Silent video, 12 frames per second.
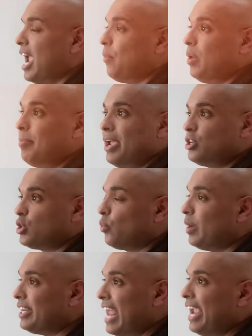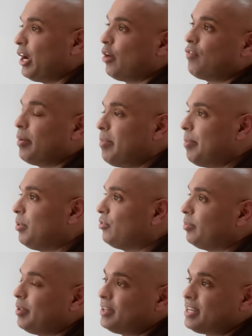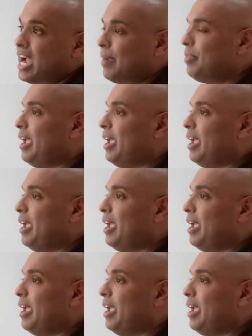and we make sure we take care of our members from the time